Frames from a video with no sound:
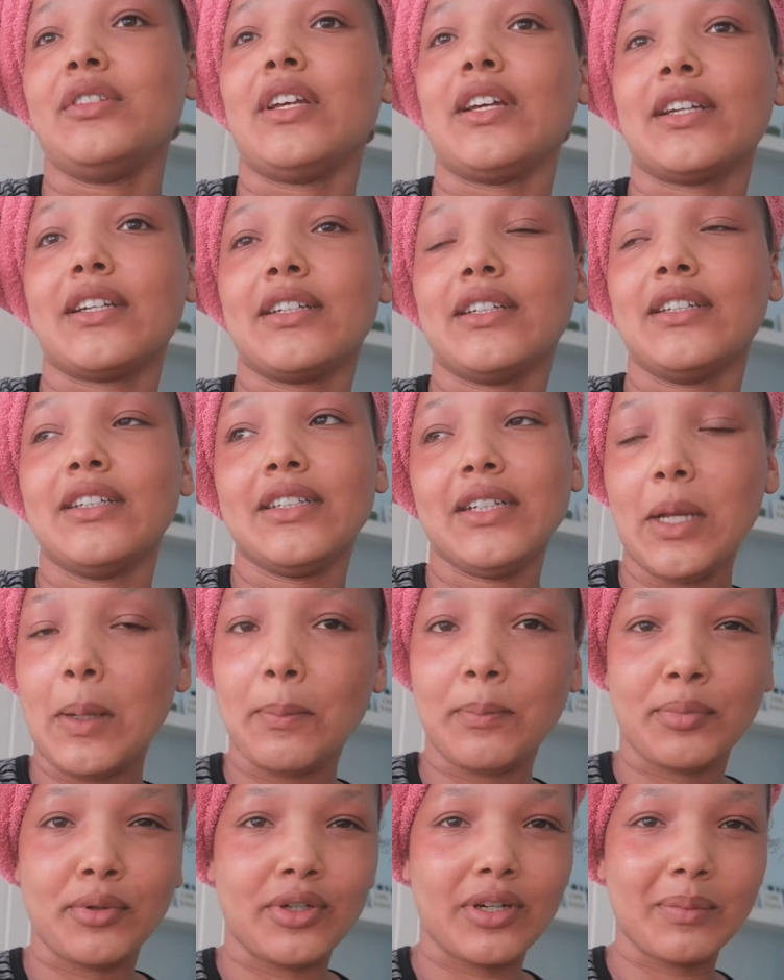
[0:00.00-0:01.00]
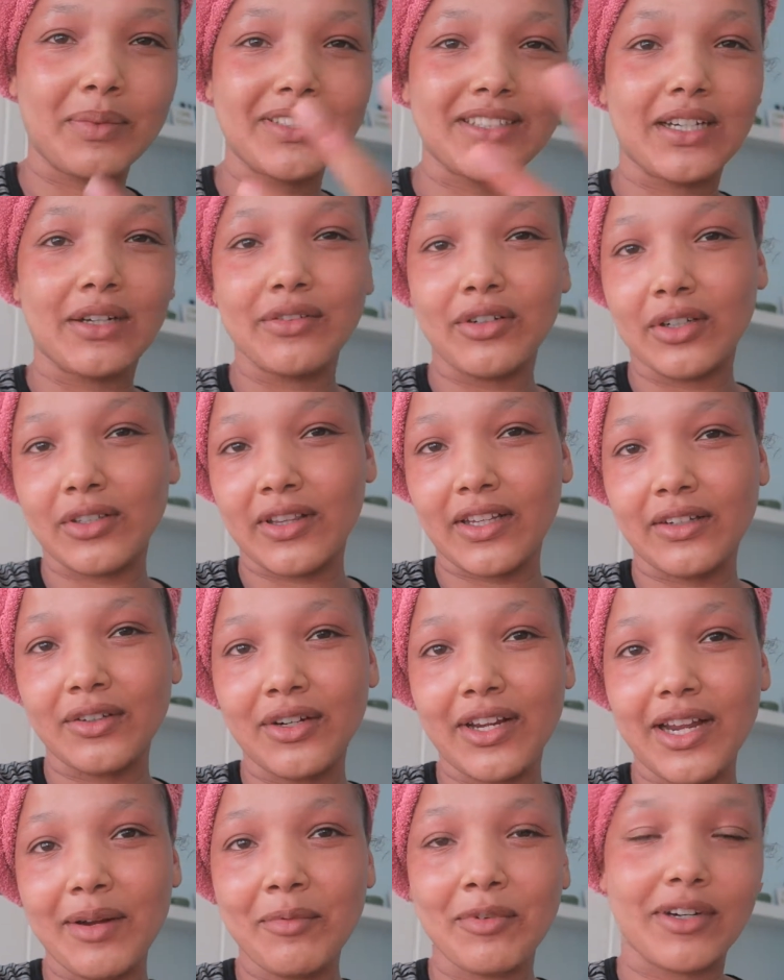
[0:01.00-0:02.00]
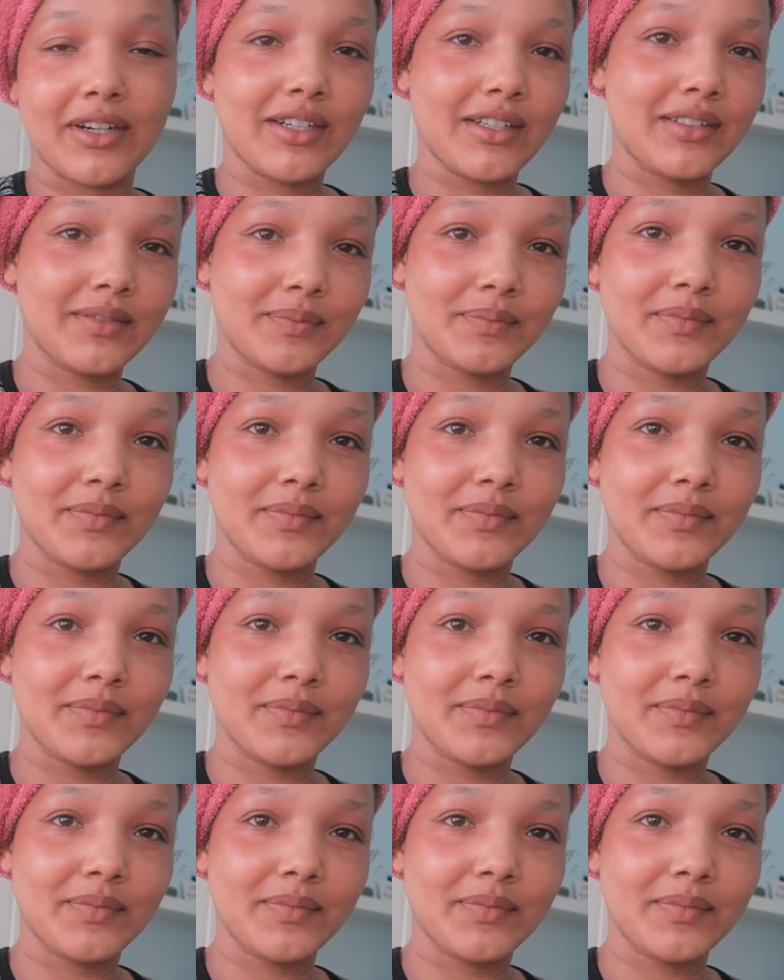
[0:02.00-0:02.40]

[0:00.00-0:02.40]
like putting myself out there on camera.